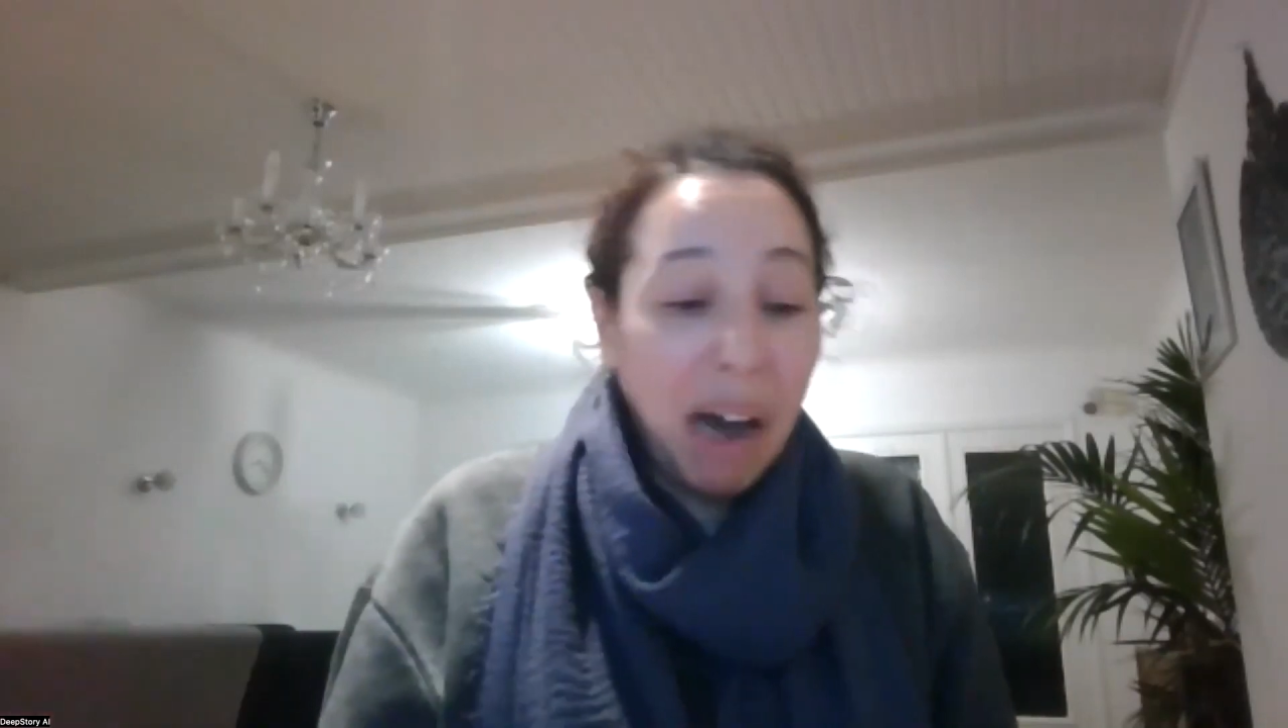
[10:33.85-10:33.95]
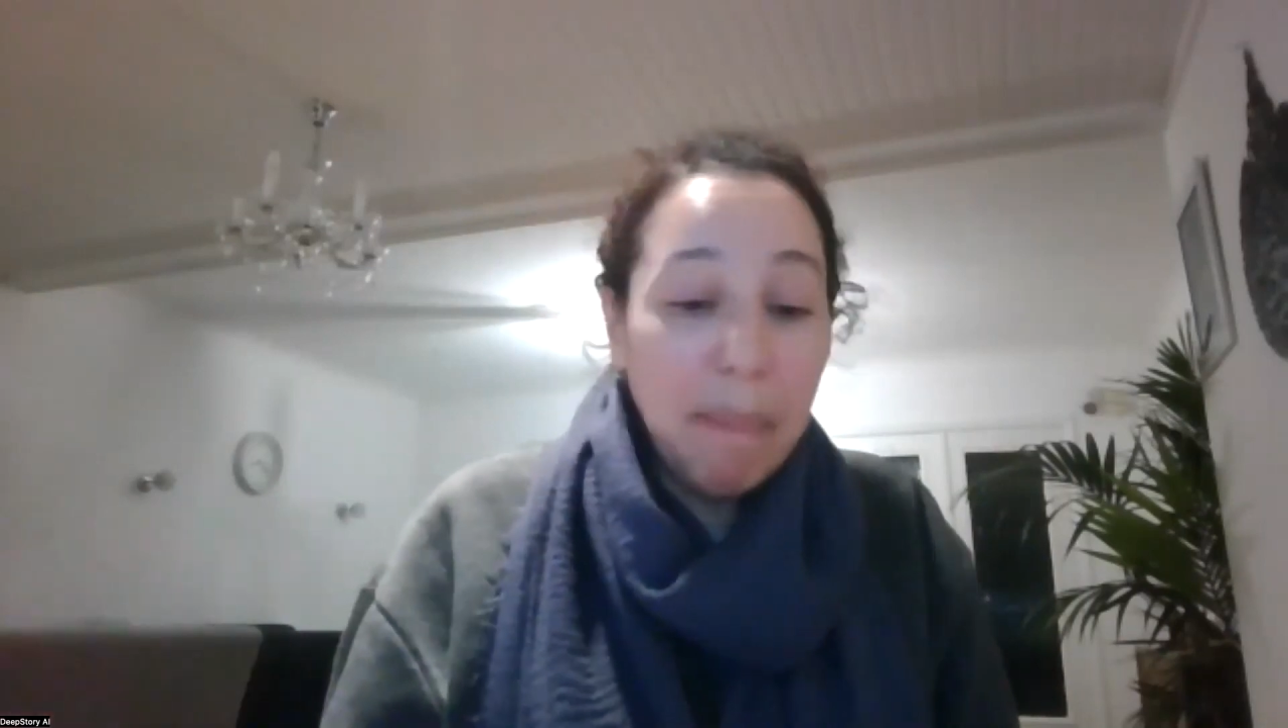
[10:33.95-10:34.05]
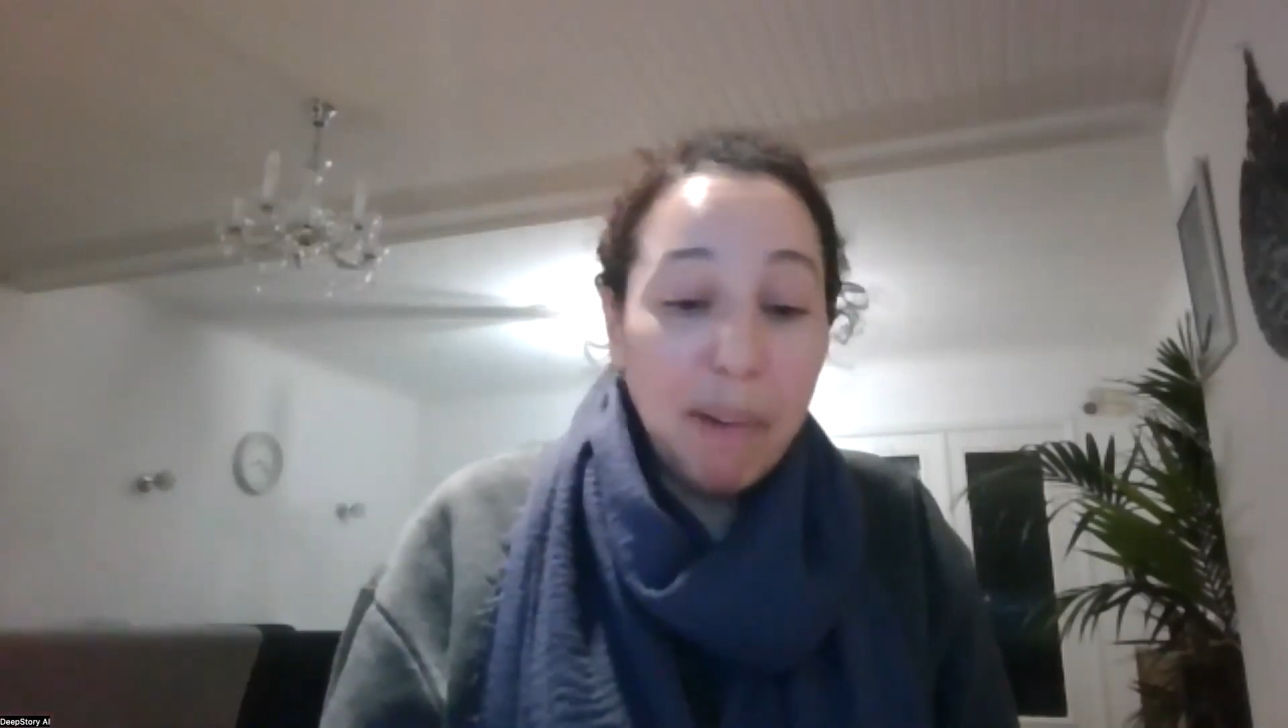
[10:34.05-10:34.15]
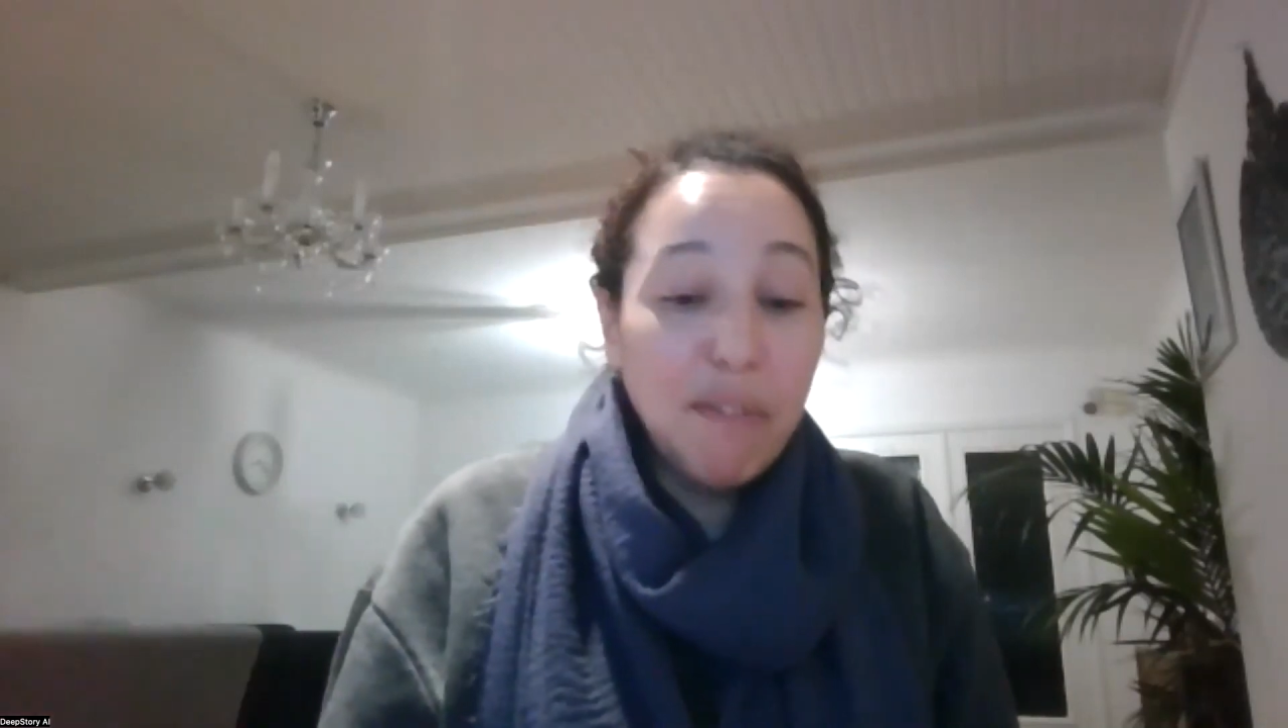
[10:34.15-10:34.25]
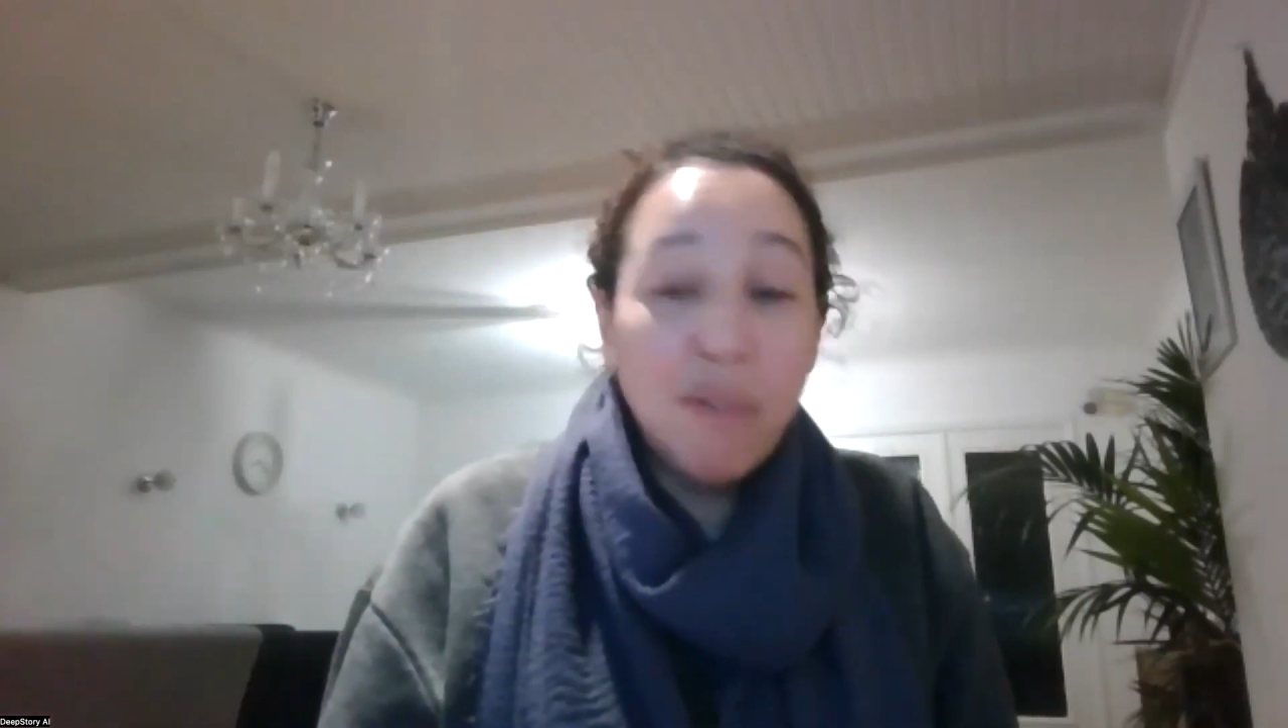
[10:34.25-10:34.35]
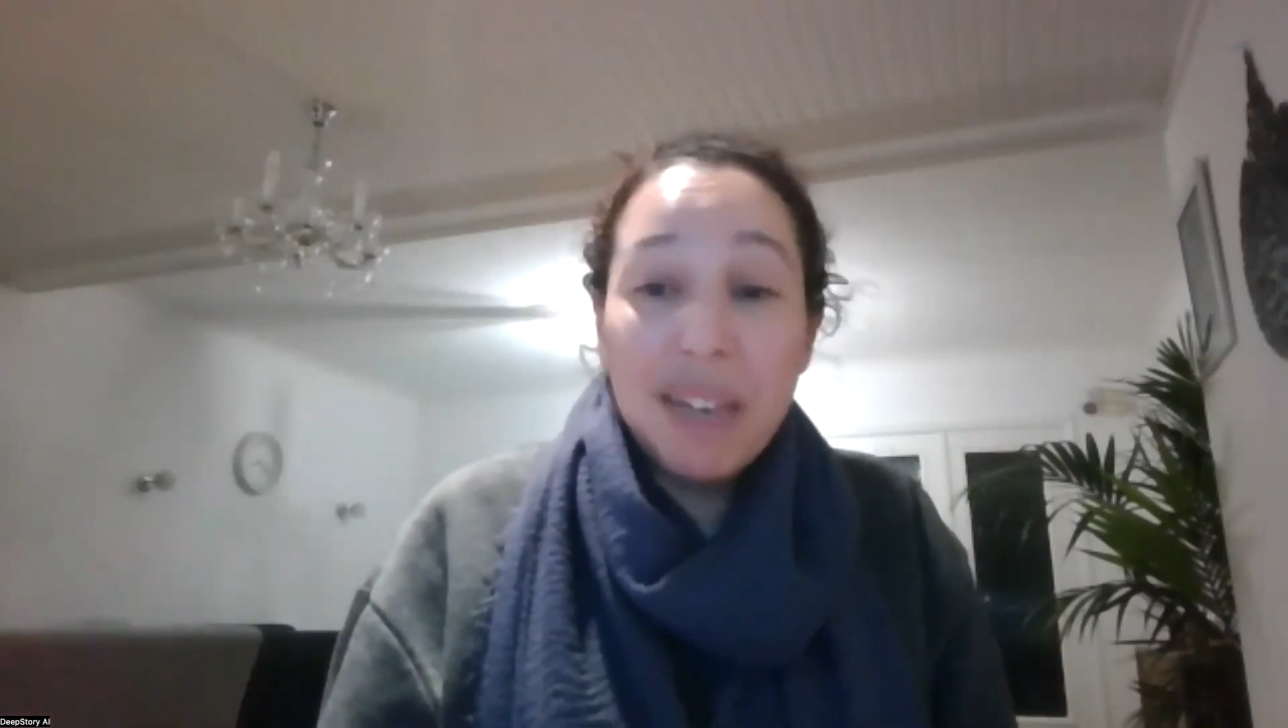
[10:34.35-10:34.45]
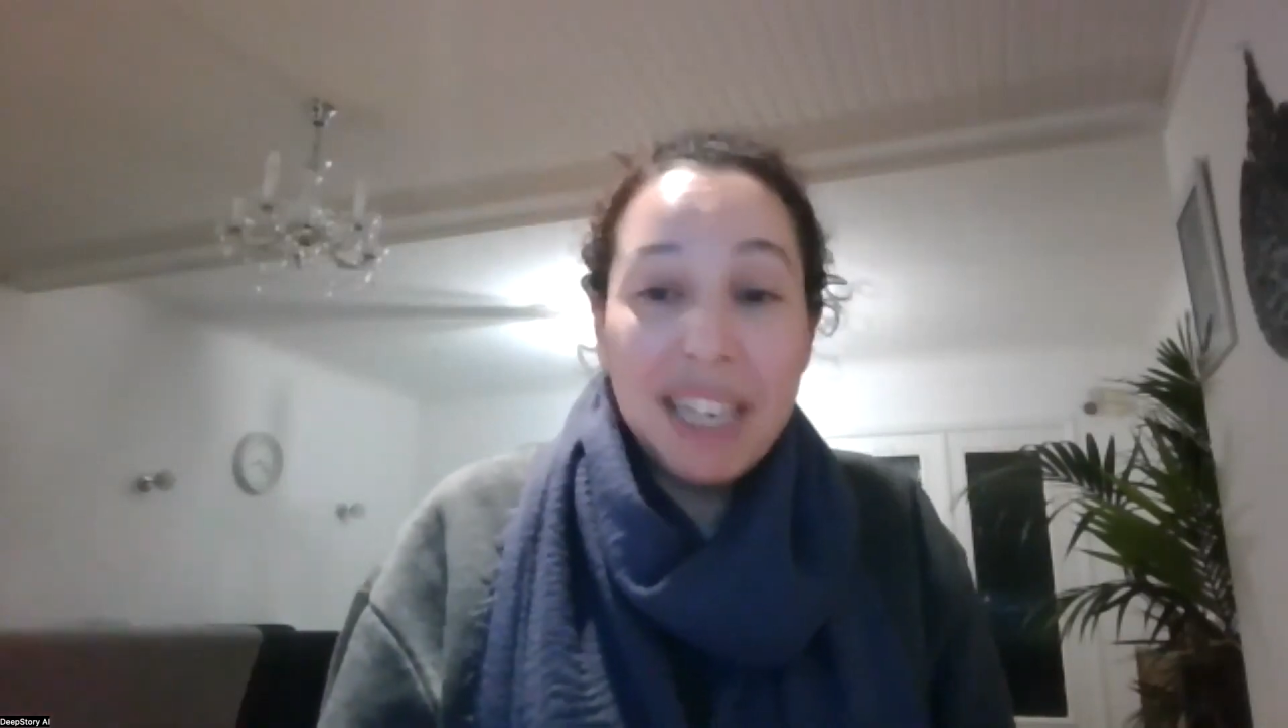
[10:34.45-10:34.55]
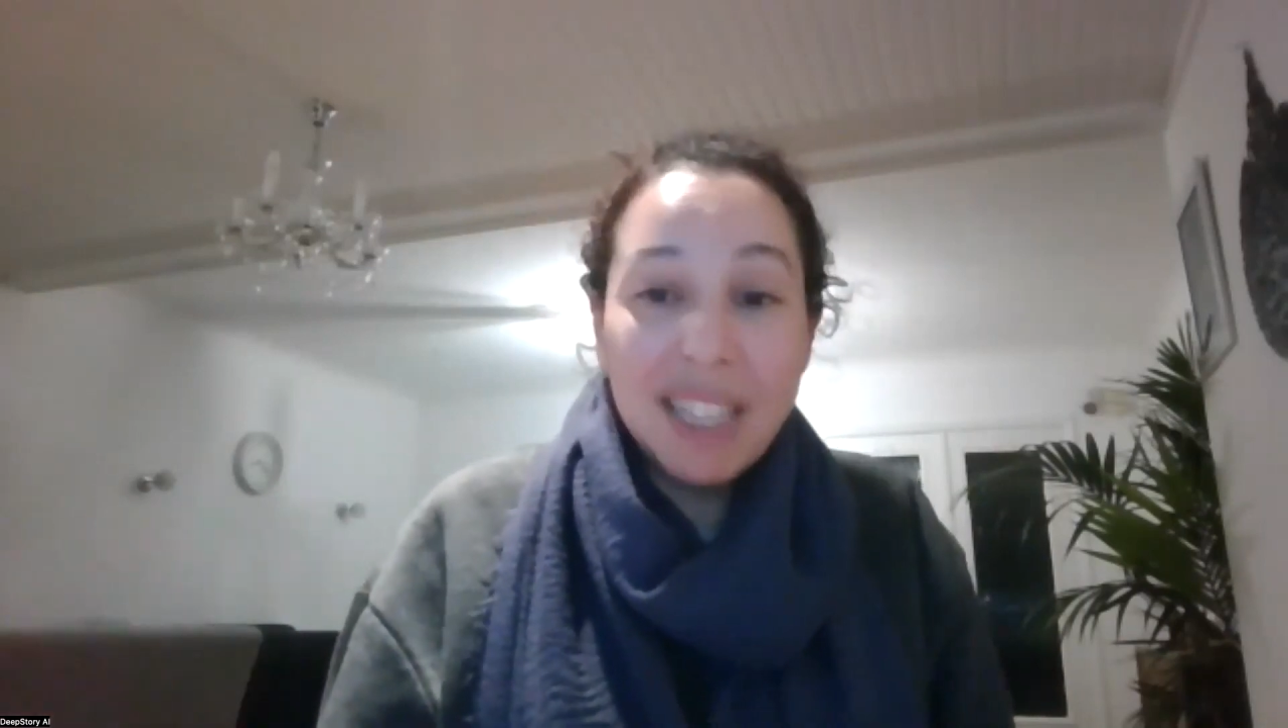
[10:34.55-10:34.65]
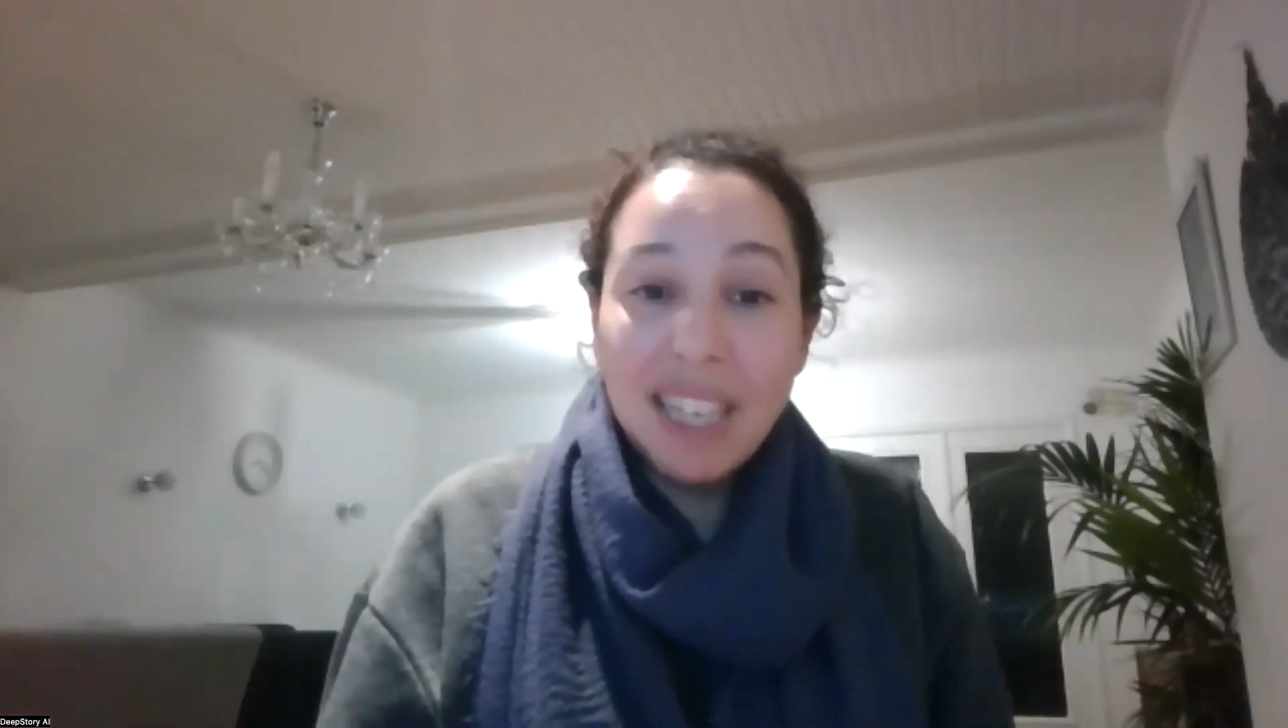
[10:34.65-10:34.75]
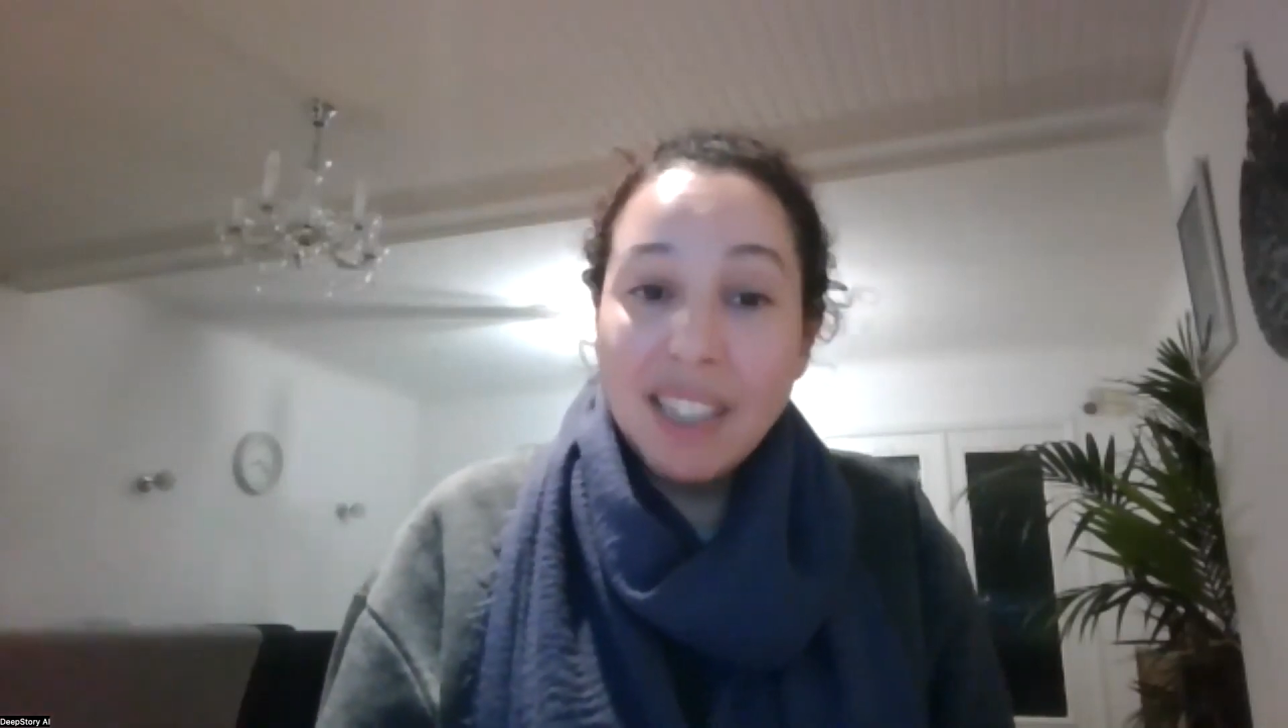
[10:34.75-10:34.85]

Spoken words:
couple of weeks,